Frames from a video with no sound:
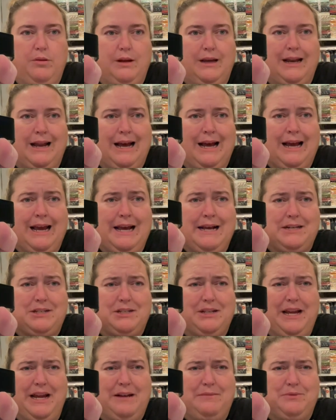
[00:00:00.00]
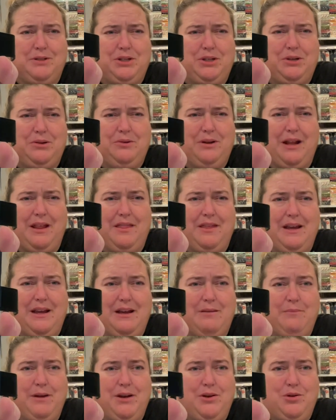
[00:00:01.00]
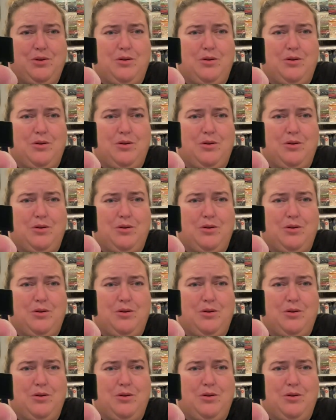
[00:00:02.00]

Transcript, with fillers: and I actually am too, and I think I may do